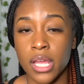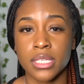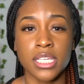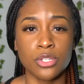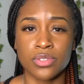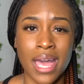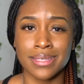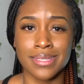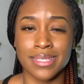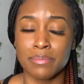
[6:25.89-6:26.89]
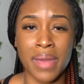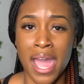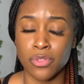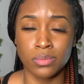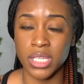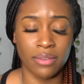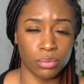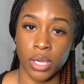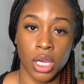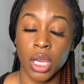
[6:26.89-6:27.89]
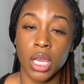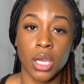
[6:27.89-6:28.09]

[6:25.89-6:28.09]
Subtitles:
Teachers got some bathrooms everywhere.